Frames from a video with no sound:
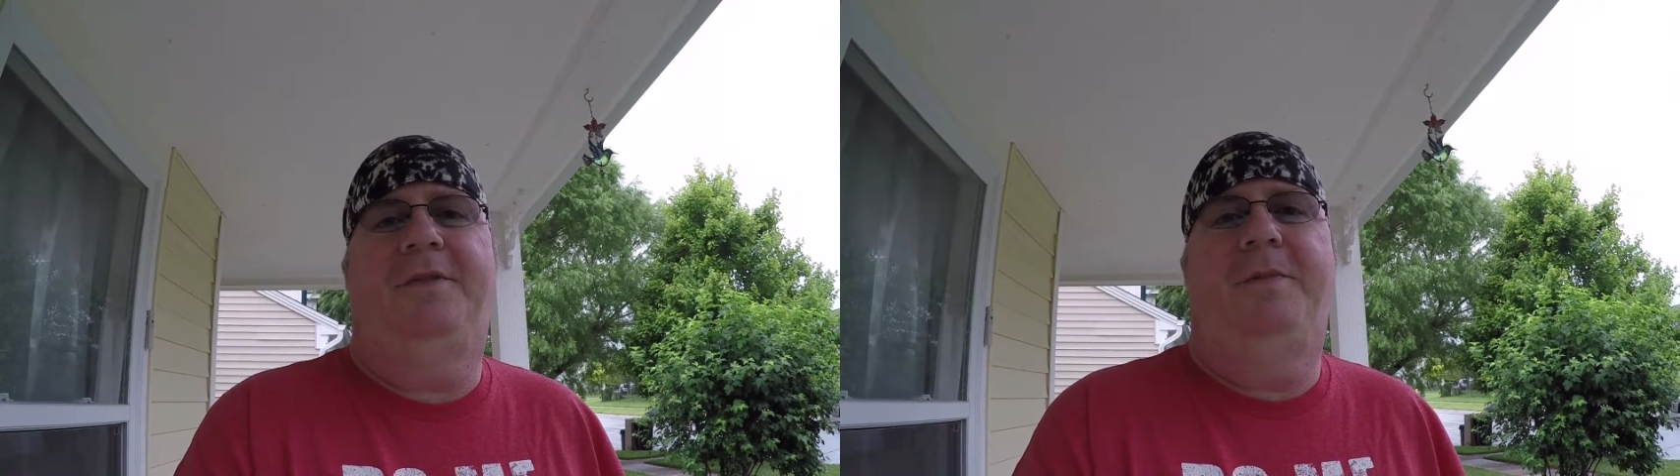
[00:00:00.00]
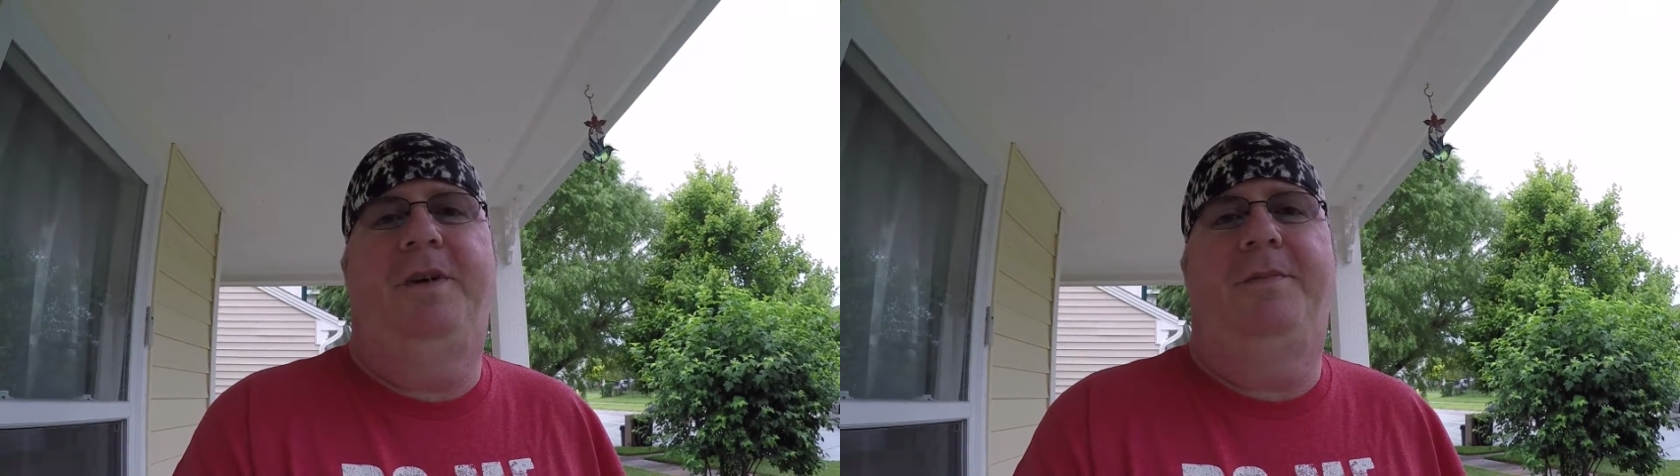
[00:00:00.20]

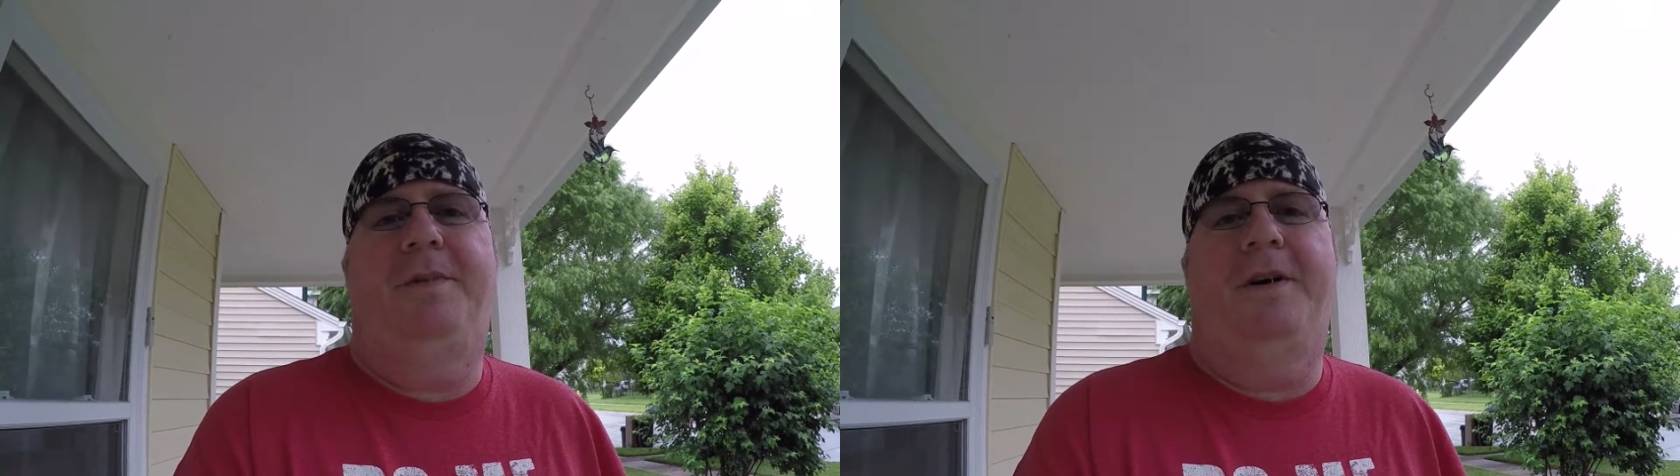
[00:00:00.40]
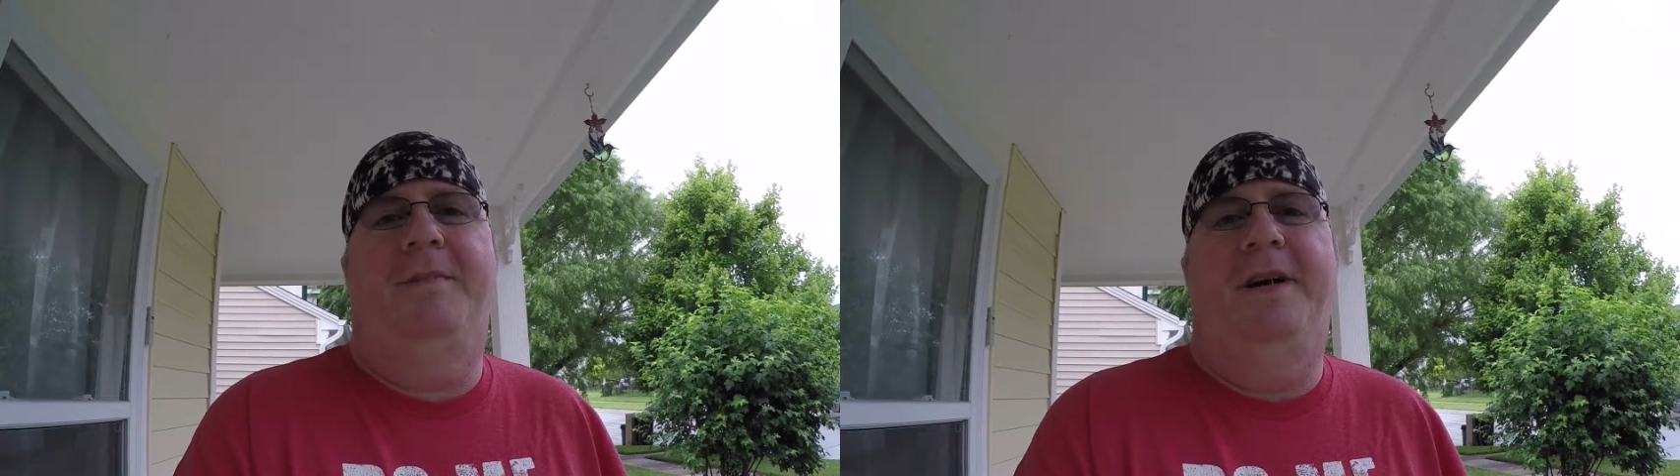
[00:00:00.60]
a weird
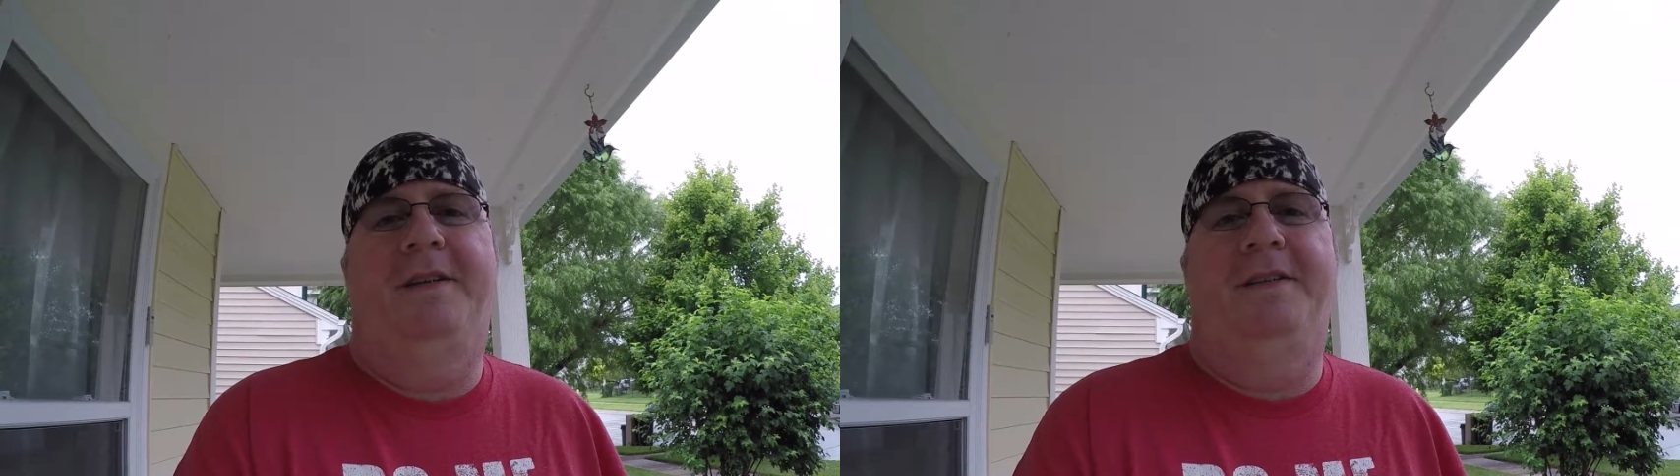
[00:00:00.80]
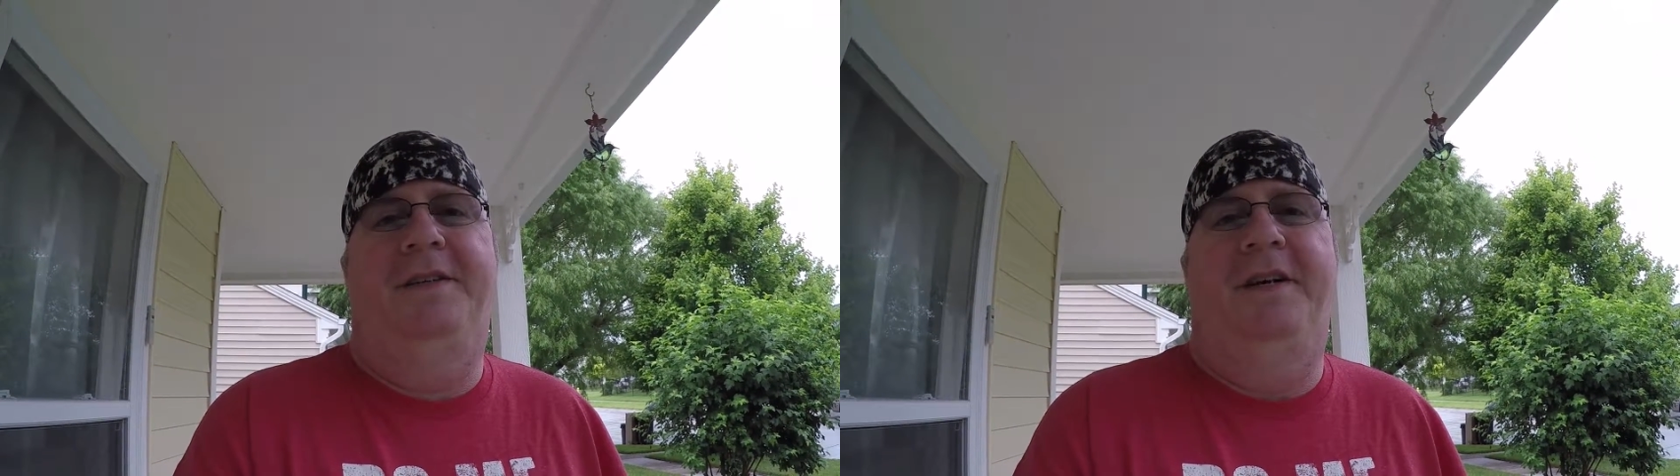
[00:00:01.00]
part about
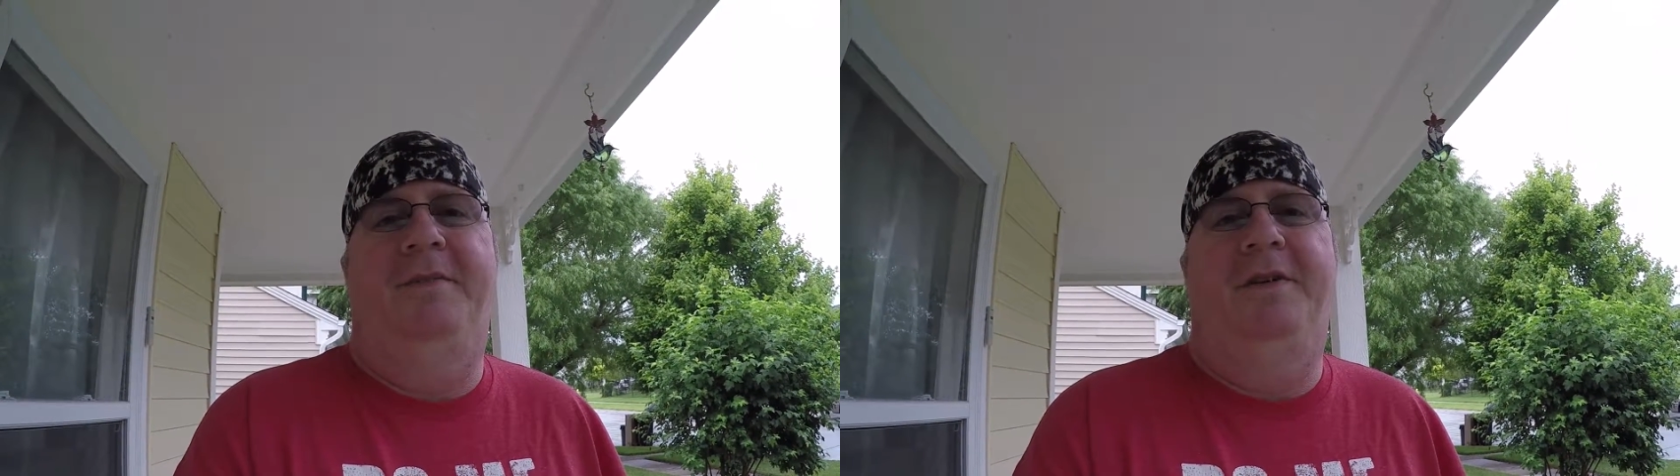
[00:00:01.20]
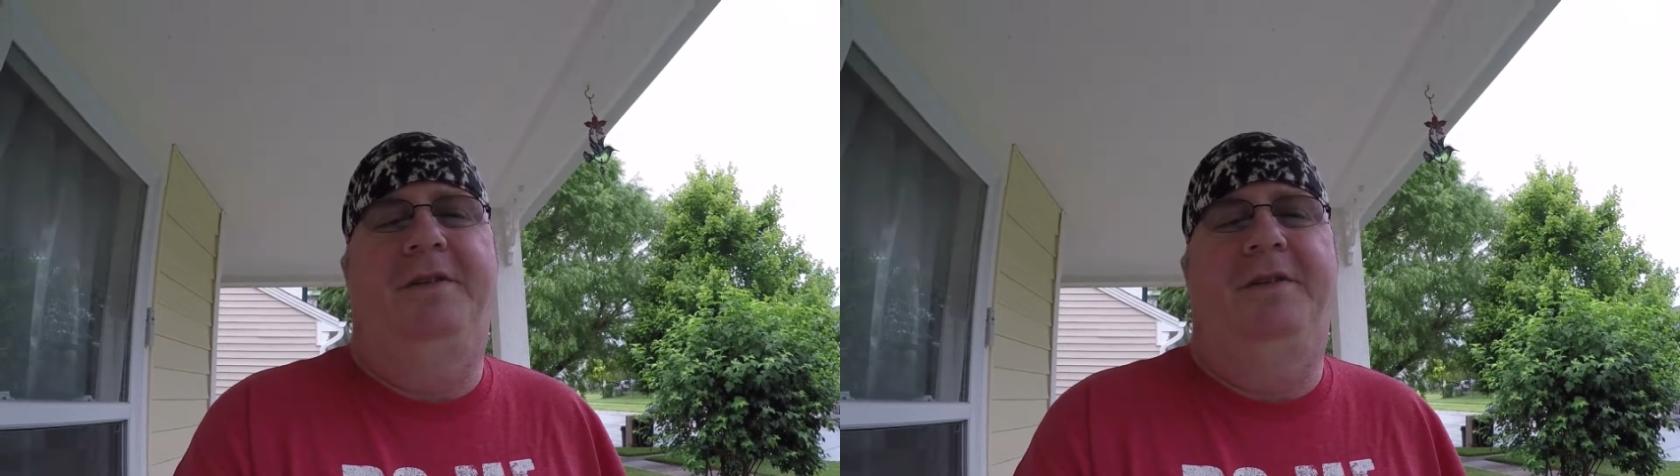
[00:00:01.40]
this camera.